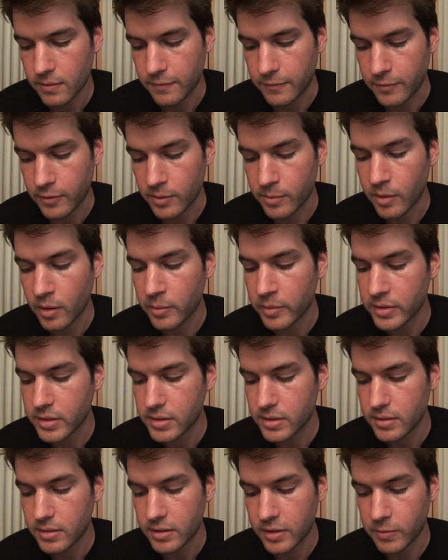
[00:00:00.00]
For a moment
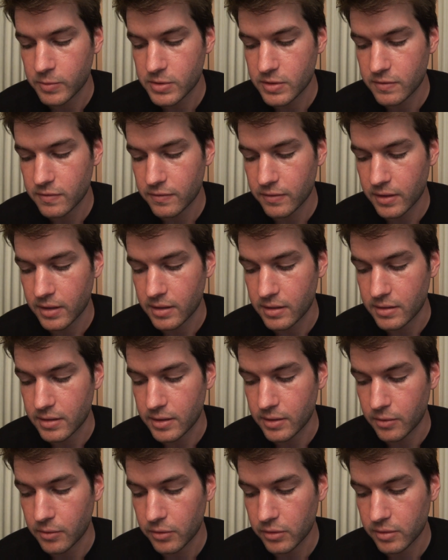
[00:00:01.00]
he was afraid
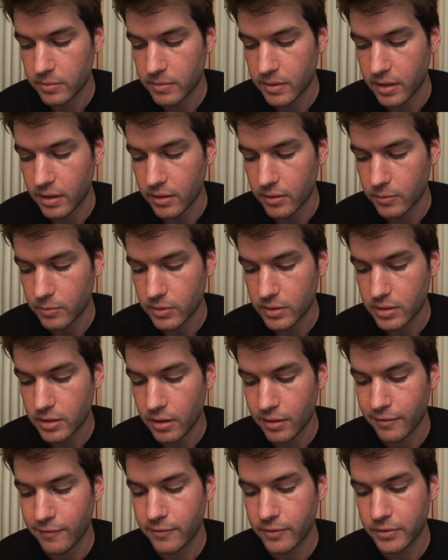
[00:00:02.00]
the older man would
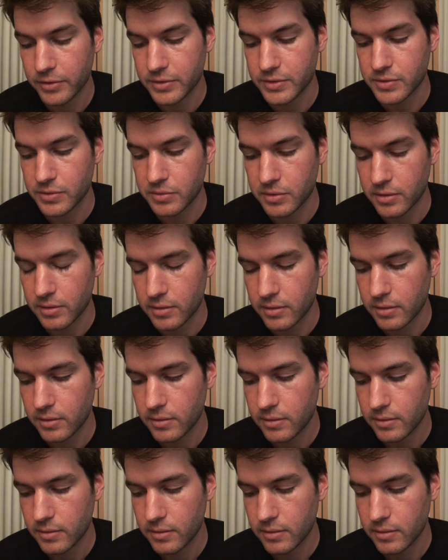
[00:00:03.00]
go for his sword.